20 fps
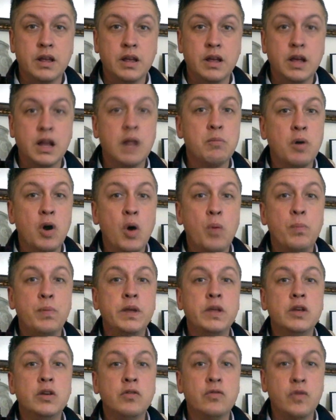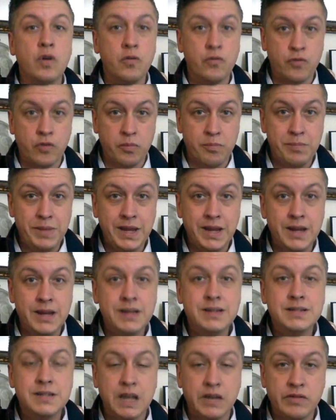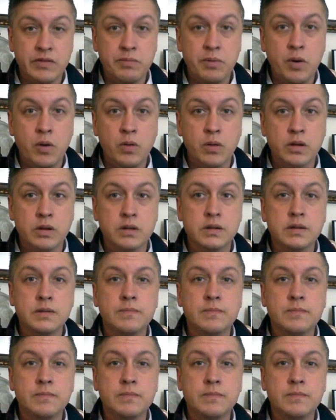And I'm hoping you'll vote for me, David Poland.